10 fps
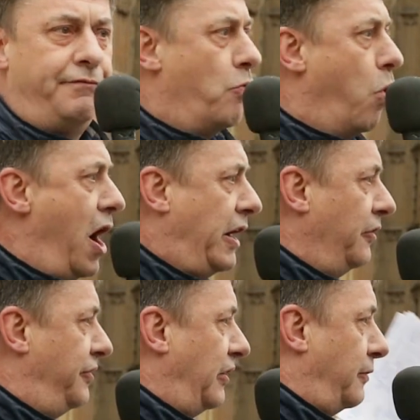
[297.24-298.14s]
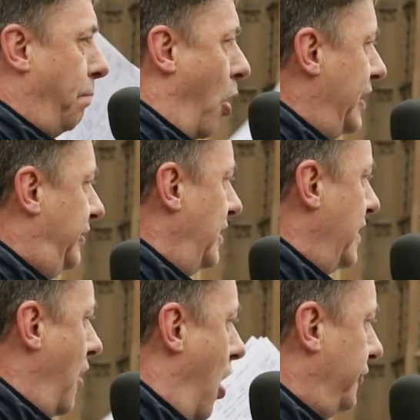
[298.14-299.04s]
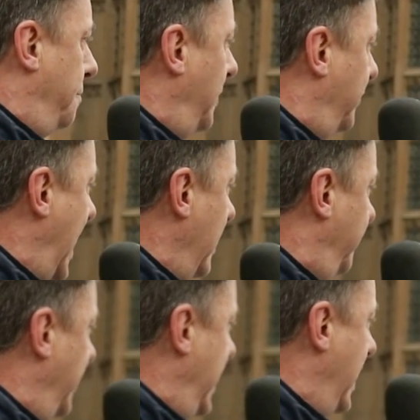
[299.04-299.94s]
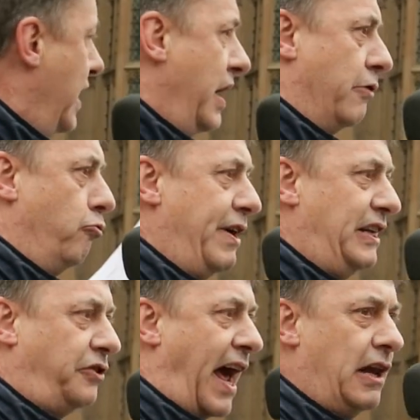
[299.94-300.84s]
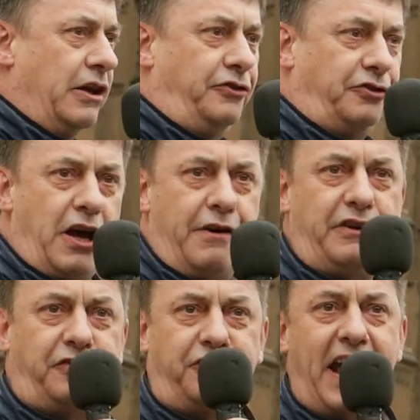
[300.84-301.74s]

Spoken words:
for workers exploited in the hospitality and retail and service